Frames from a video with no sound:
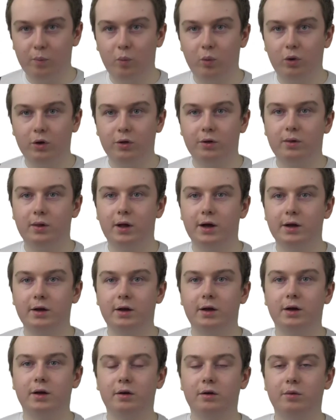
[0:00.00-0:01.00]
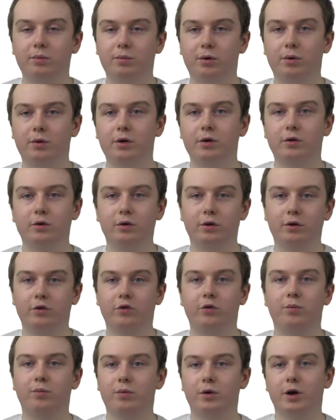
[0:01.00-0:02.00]
With the lighting, you probably
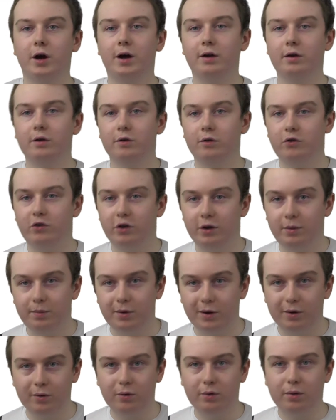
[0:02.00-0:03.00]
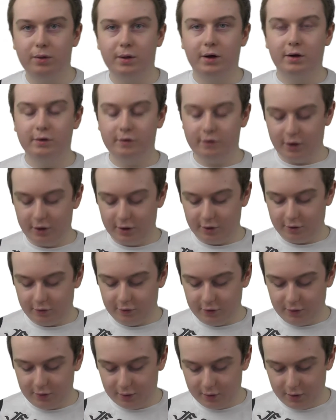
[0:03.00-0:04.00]
notice you kind of cheaped out on that
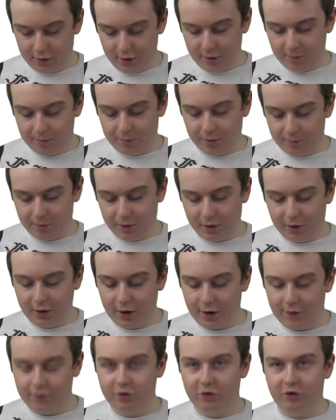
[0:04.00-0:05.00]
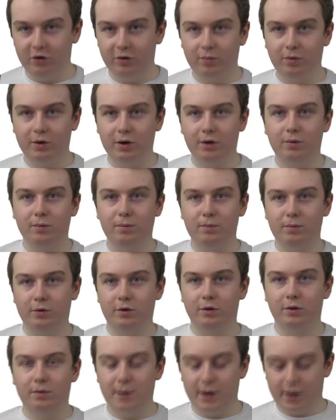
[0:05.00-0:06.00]
section, but you haven't cheaped out to
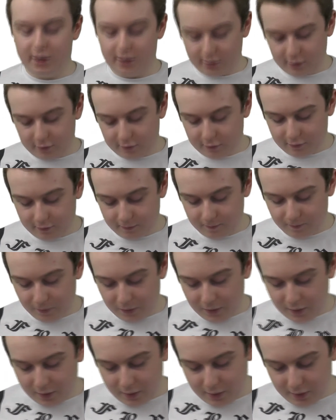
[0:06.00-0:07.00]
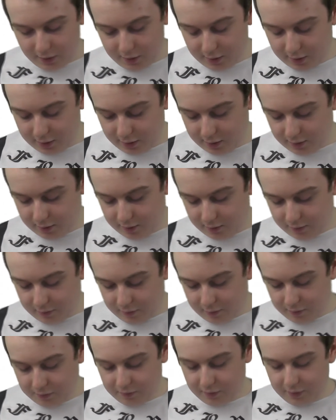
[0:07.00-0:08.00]
the max.
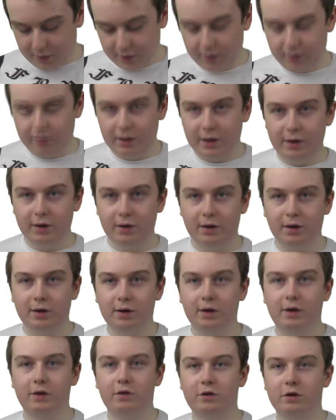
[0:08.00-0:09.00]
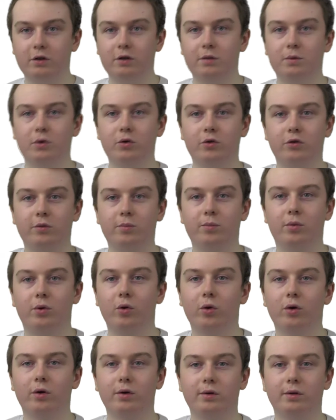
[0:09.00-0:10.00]
Like, lighting isn't the most
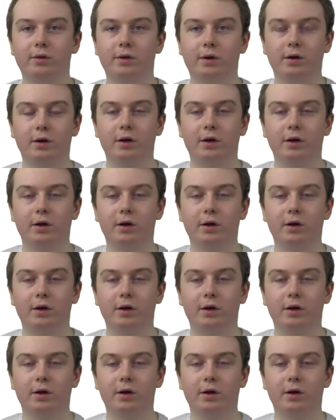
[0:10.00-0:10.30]
important thing